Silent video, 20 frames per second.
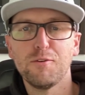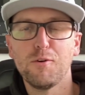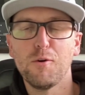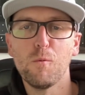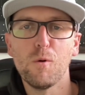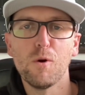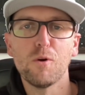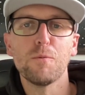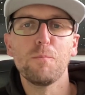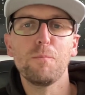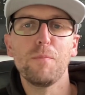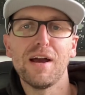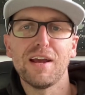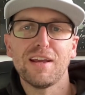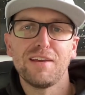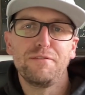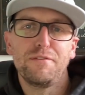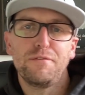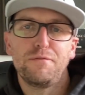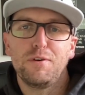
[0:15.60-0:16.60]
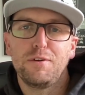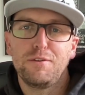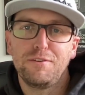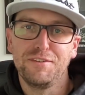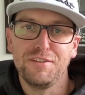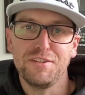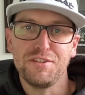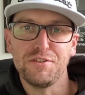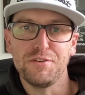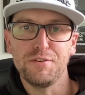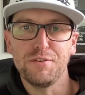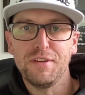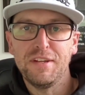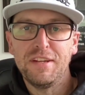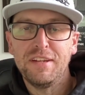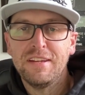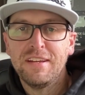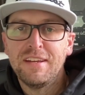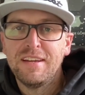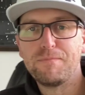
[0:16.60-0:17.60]
or welcome back if you're following the
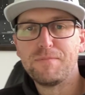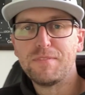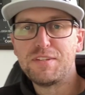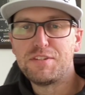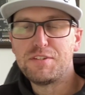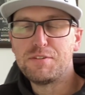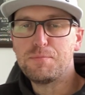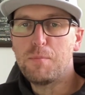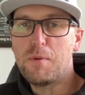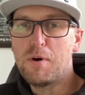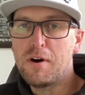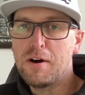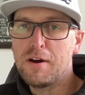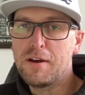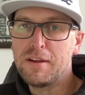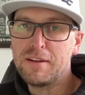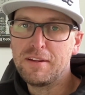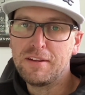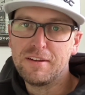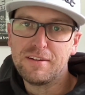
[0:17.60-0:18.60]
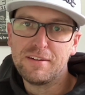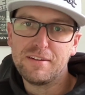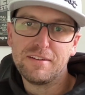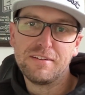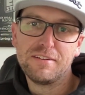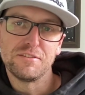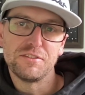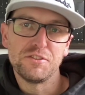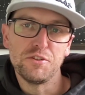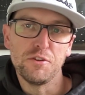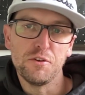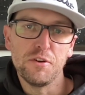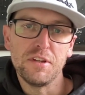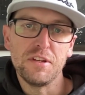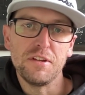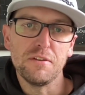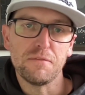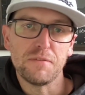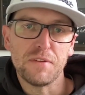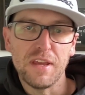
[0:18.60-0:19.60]
journey. This is my
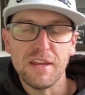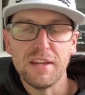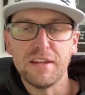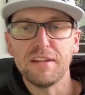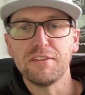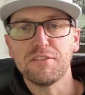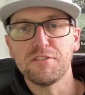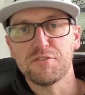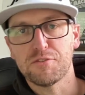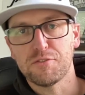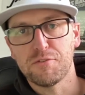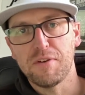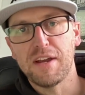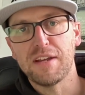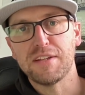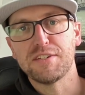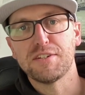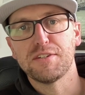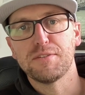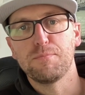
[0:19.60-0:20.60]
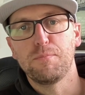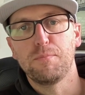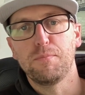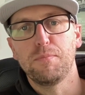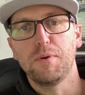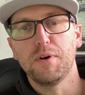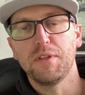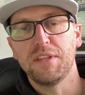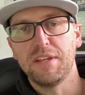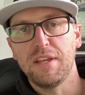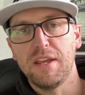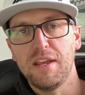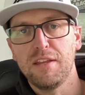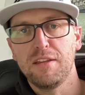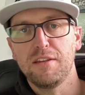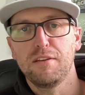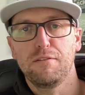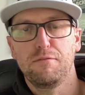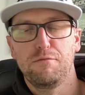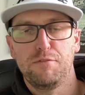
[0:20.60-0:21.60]
journey of getting to scratch by the
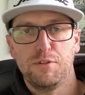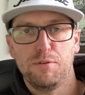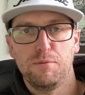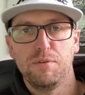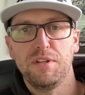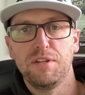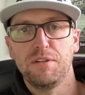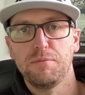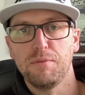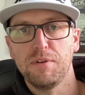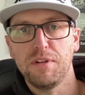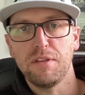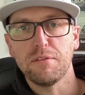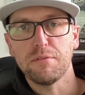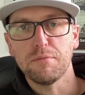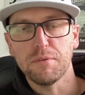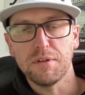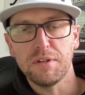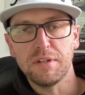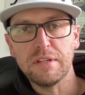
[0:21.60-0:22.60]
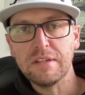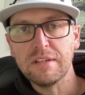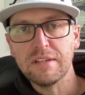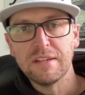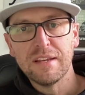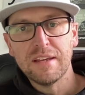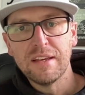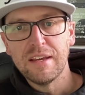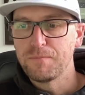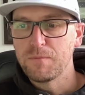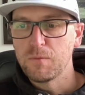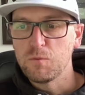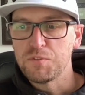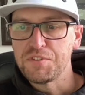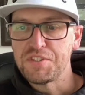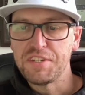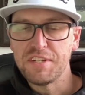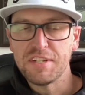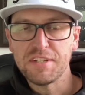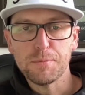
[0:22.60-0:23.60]
end of 2023.
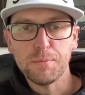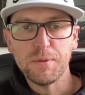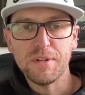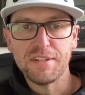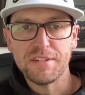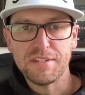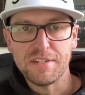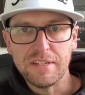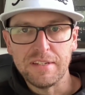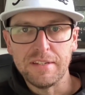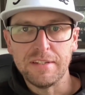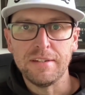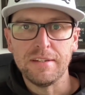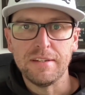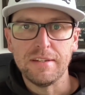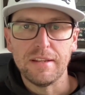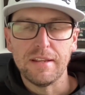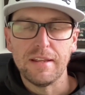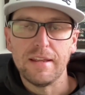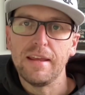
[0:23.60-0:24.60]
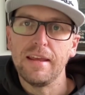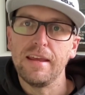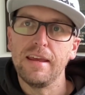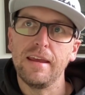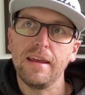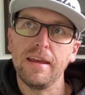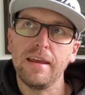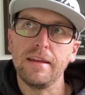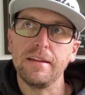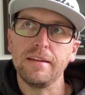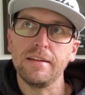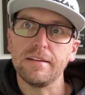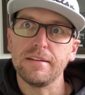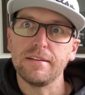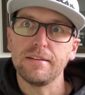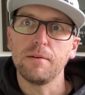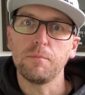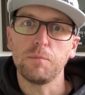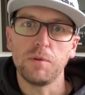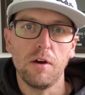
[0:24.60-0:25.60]
6 weeks in
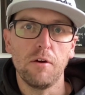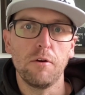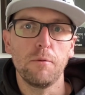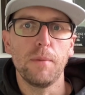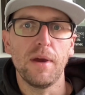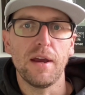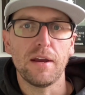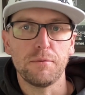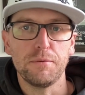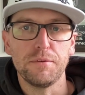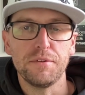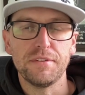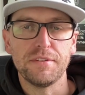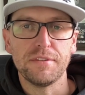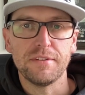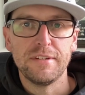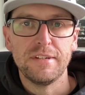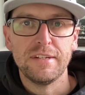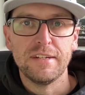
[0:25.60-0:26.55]
and I'm going backwards.